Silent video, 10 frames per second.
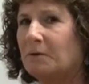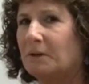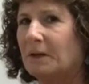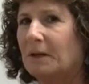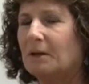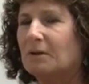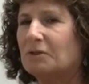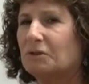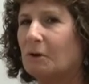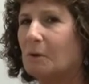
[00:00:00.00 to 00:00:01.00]

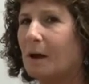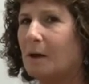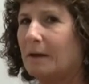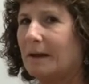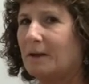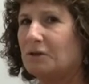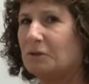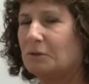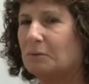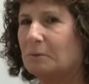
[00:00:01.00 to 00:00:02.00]
So I'll add
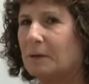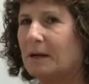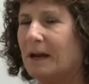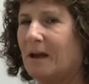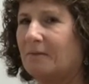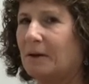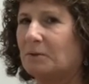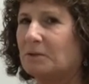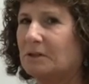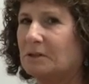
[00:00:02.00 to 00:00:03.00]
two and a half
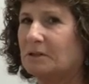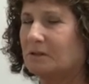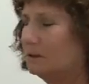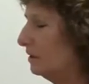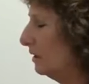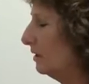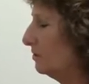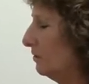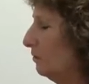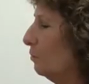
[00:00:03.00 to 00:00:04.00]
ounces
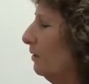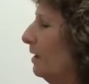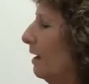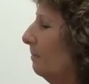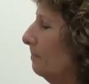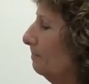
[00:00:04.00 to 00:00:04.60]
into the corn cob.